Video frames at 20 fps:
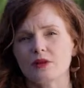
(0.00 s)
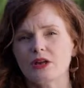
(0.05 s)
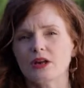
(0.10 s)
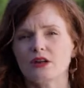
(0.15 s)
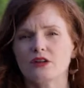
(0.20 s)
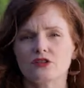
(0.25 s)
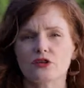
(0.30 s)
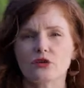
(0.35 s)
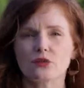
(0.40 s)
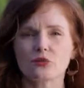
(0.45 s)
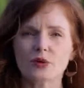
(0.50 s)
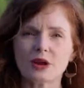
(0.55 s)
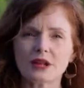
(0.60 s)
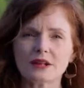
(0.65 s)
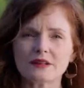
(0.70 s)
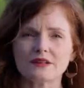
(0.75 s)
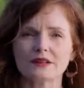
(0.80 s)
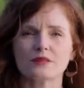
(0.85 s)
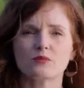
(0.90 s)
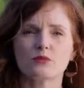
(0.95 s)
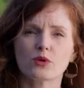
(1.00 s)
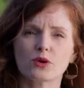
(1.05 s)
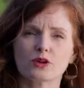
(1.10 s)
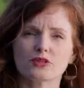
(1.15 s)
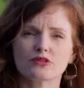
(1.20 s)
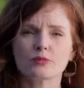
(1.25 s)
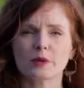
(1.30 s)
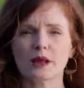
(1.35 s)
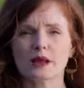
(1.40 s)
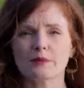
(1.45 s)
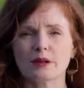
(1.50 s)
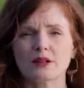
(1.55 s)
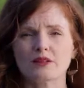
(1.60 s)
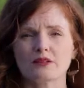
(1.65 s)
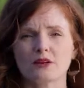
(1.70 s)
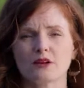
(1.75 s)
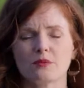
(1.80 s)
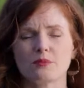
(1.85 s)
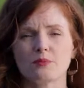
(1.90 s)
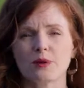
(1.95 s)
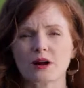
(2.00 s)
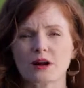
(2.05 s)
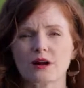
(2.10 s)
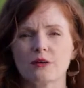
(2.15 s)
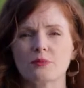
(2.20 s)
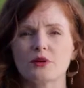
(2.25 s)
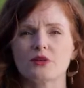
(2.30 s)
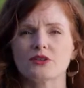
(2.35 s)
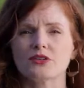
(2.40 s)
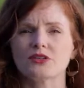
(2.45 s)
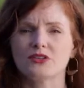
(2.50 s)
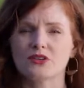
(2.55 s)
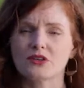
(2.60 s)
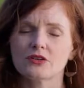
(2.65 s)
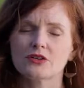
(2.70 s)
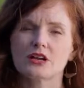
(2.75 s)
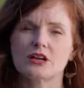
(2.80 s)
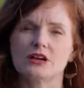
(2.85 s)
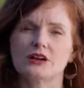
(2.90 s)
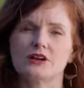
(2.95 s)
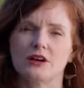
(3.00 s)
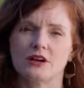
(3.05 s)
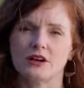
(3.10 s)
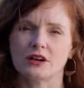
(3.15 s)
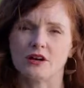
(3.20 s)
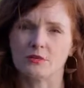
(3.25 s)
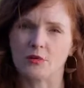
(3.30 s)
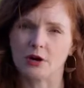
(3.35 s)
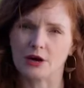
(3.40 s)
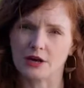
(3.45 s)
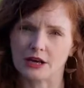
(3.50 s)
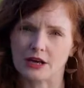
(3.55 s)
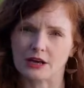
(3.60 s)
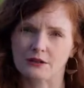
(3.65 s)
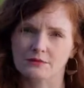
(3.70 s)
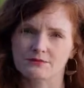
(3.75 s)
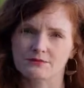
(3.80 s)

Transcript: So rents and mortgage payments are comparable still here in our market.